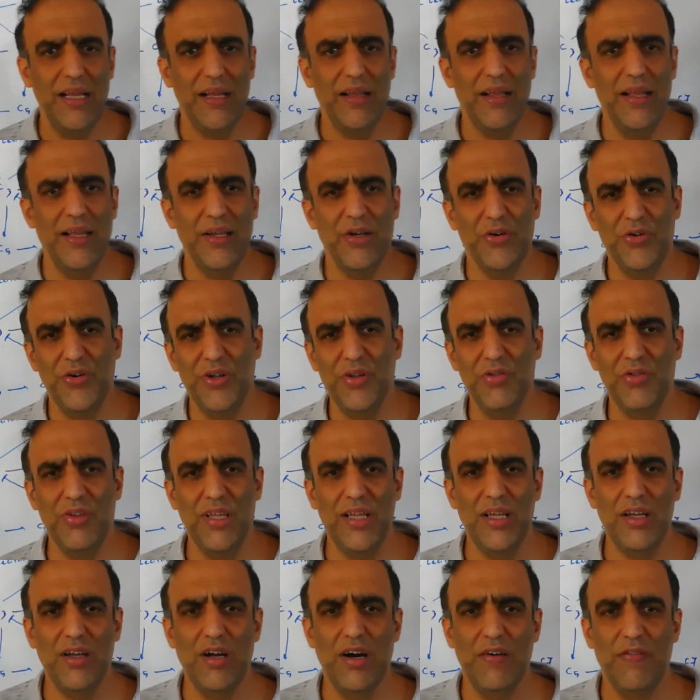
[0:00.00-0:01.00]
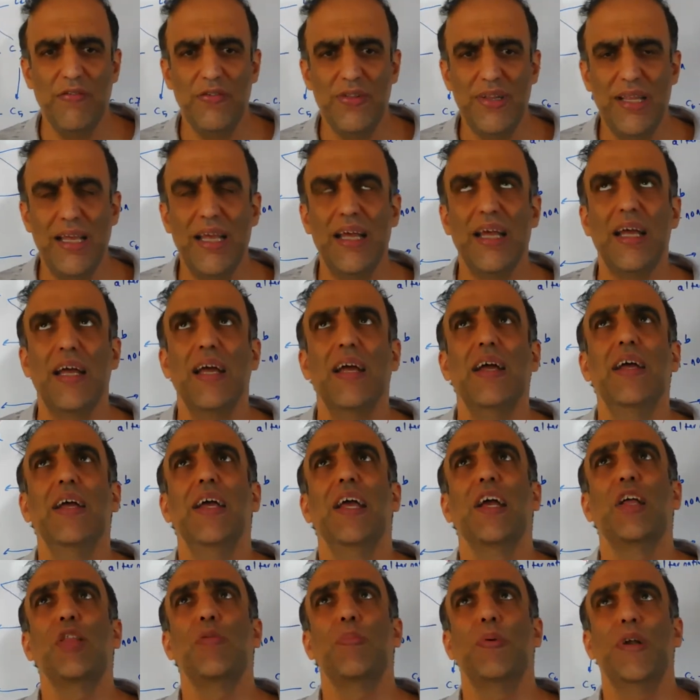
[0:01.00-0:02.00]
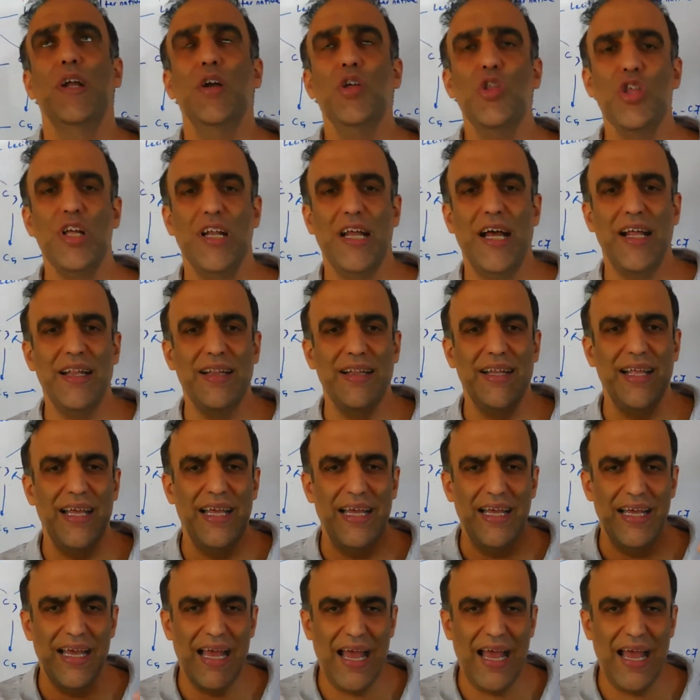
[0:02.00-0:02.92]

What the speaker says: increasing of the expression and the